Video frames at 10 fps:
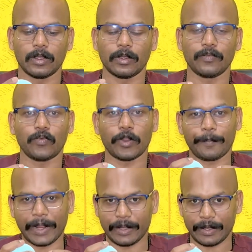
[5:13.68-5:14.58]
for
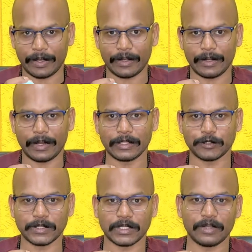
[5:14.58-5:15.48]
pen, like
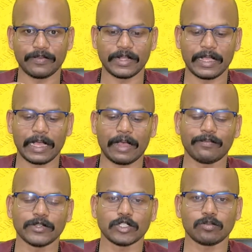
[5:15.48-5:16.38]
especially when they have
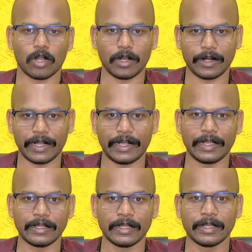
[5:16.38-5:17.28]
a smaller
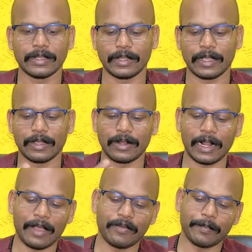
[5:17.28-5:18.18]
writing, they
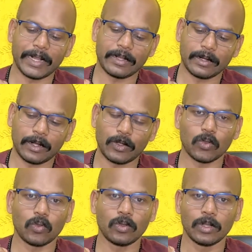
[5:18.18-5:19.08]
have a better
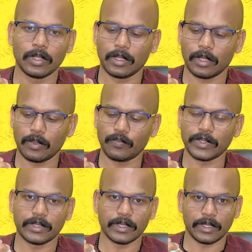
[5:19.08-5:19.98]
control
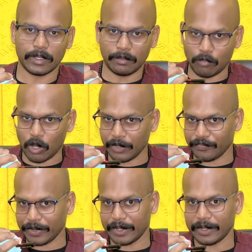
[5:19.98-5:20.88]
with the
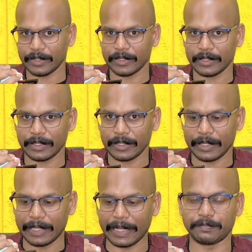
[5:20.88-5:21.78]
modified
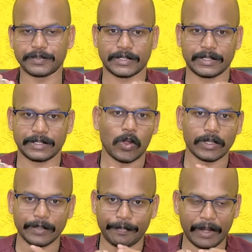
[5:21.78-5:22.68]
grips on
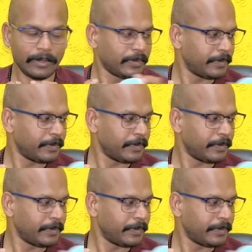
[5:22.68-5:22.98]
the pen.